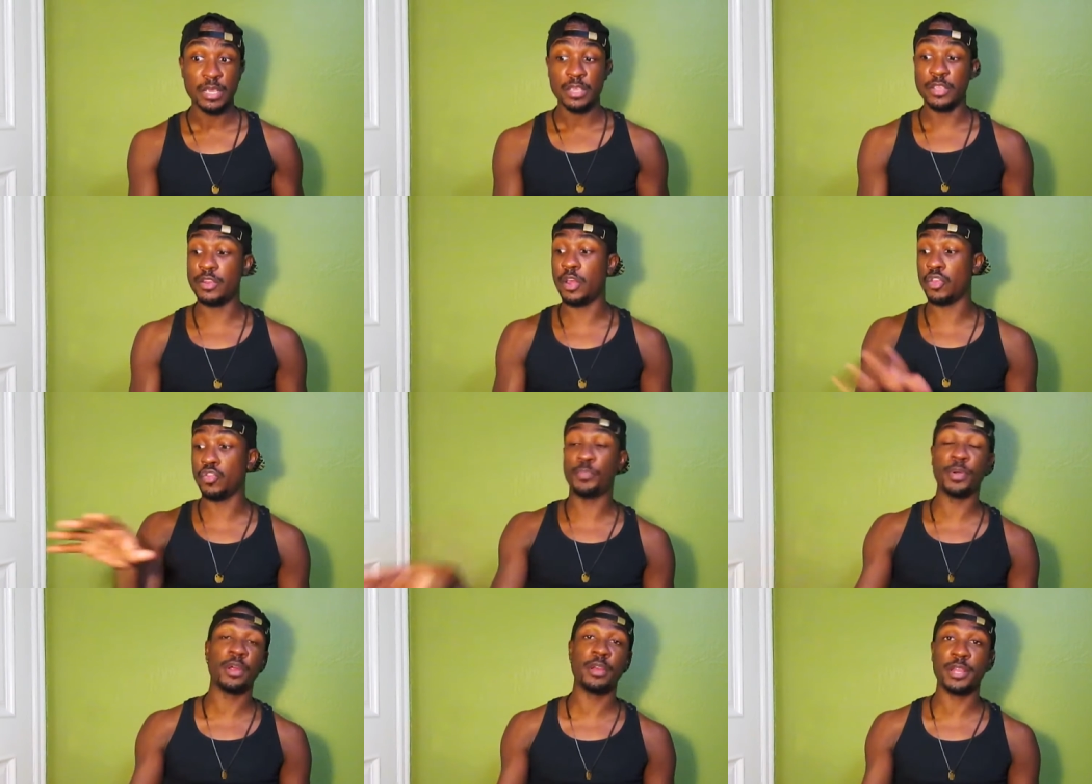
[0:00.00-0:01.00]
You know, you
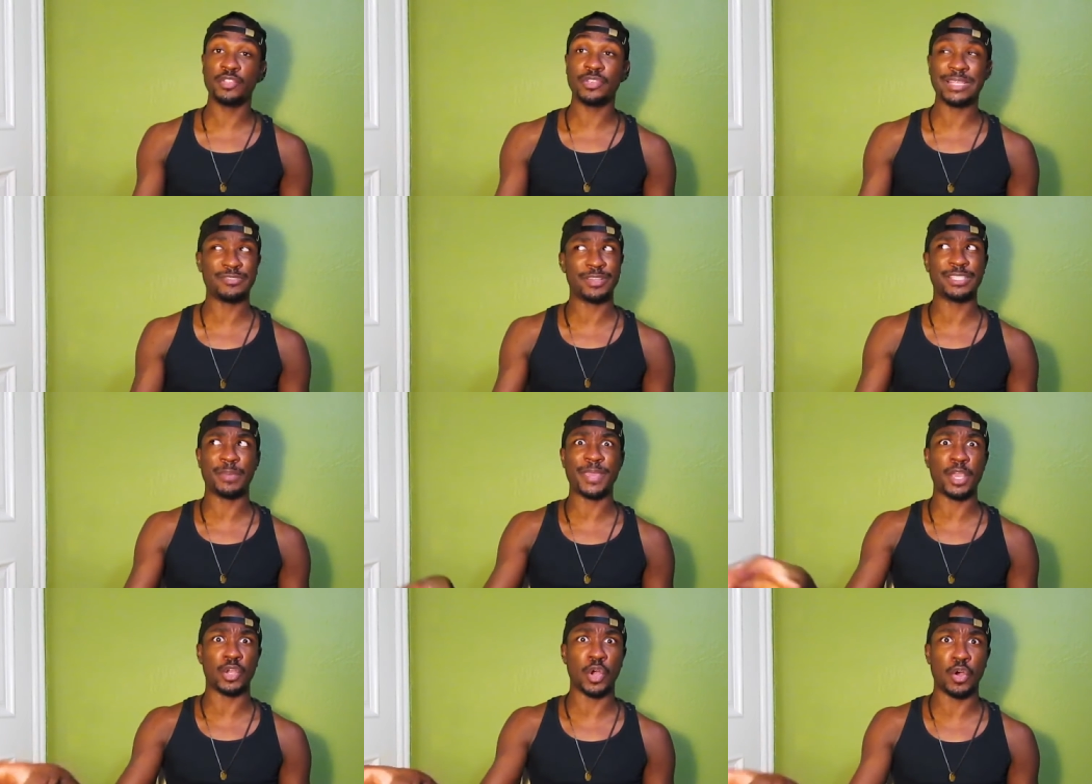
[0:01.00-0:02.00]
put on this dress, or this could be
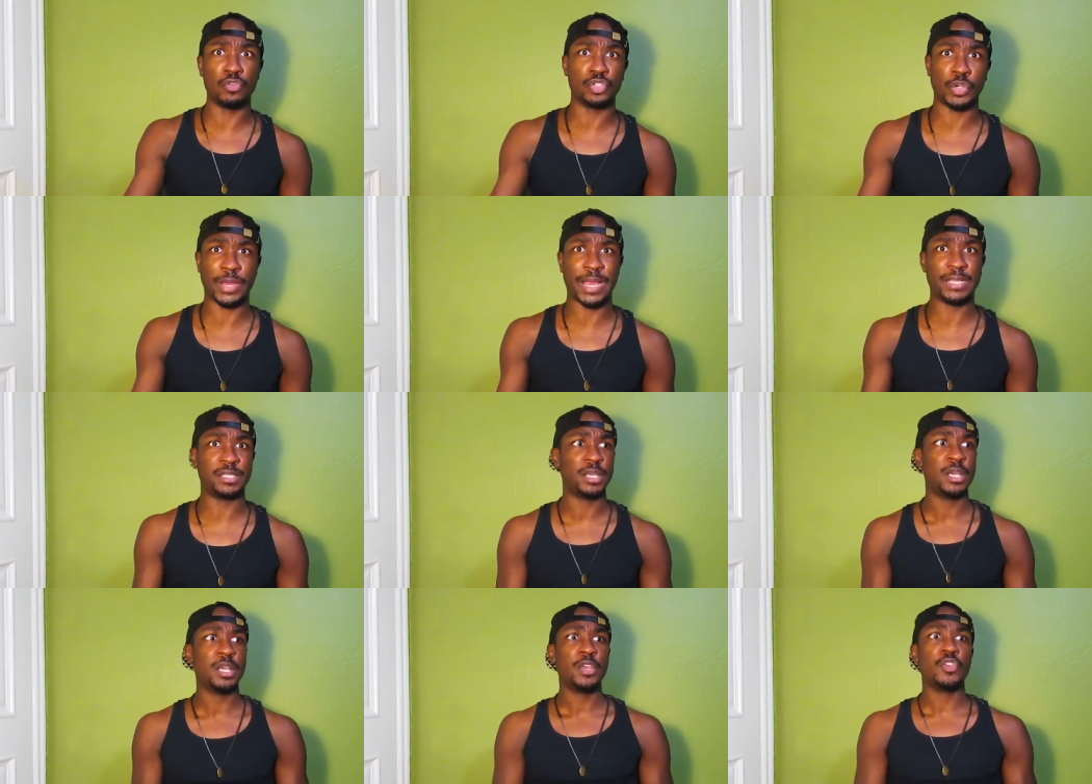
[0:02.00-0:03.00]
your gold dress.
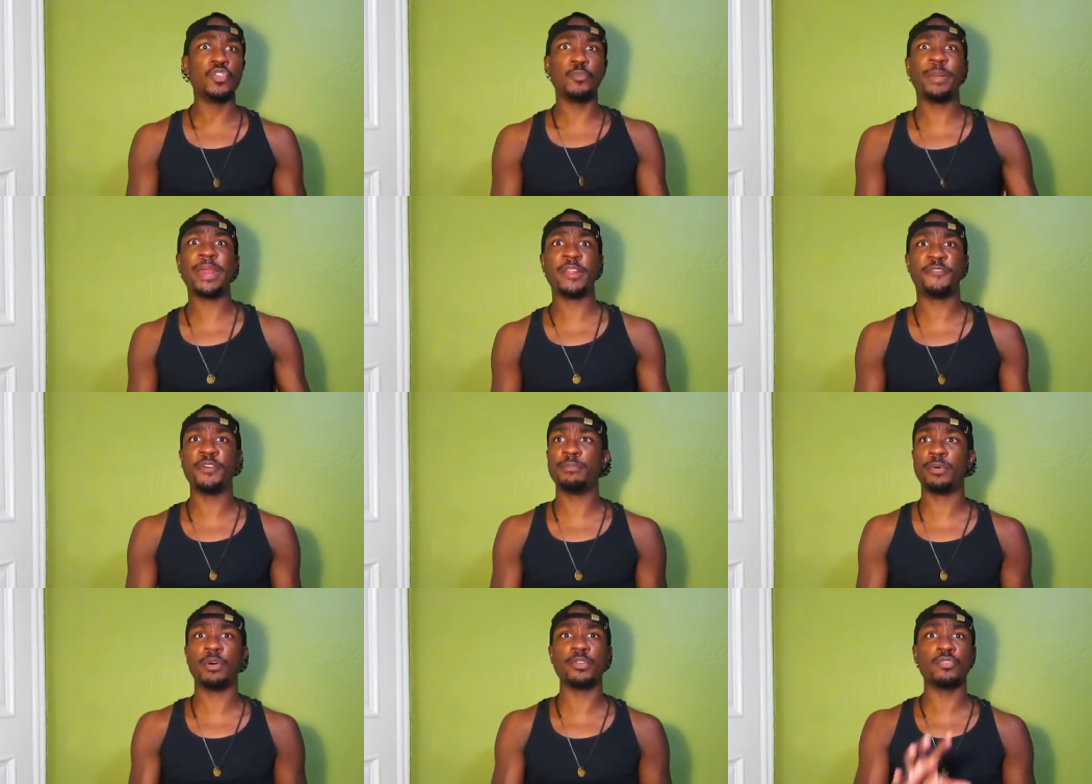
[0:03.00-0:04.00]
You play the
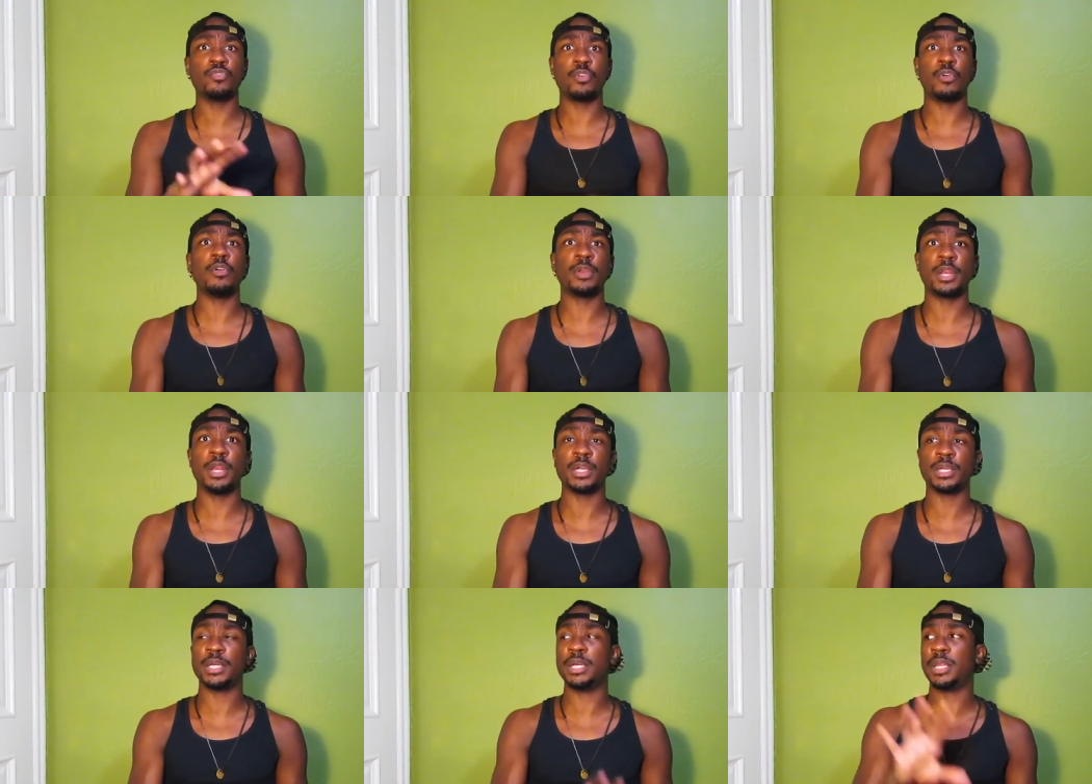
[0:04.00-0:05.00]
football, you go on to
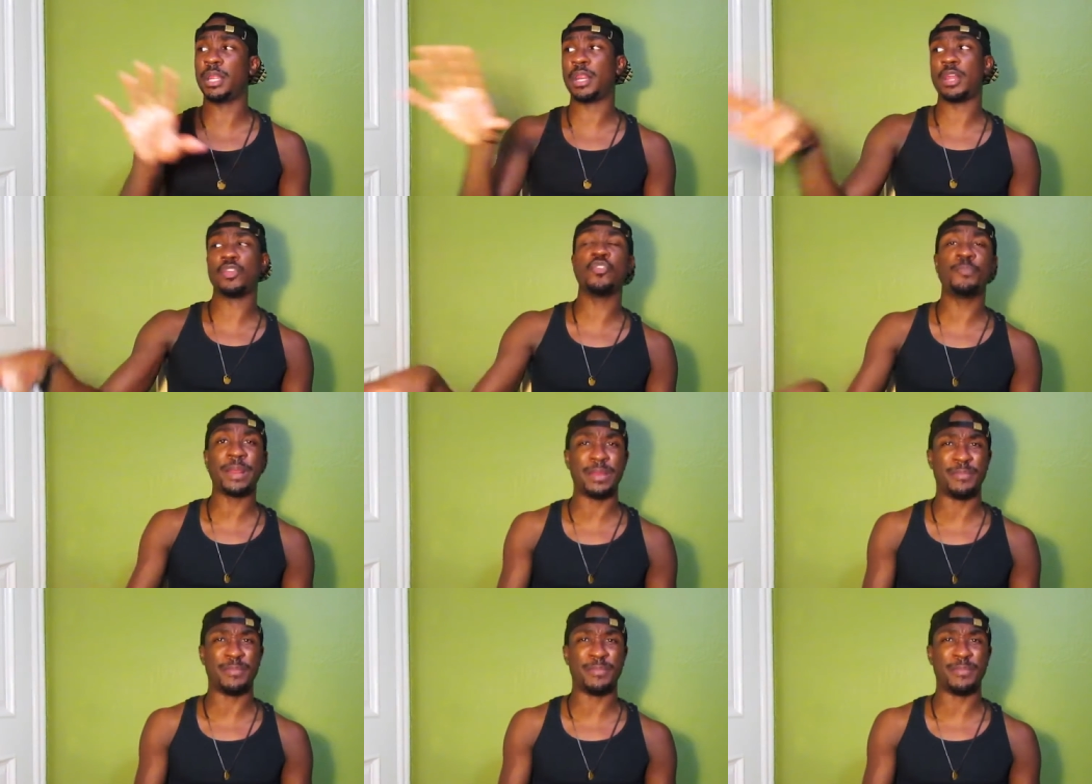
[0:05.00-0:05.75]
look good, and then you play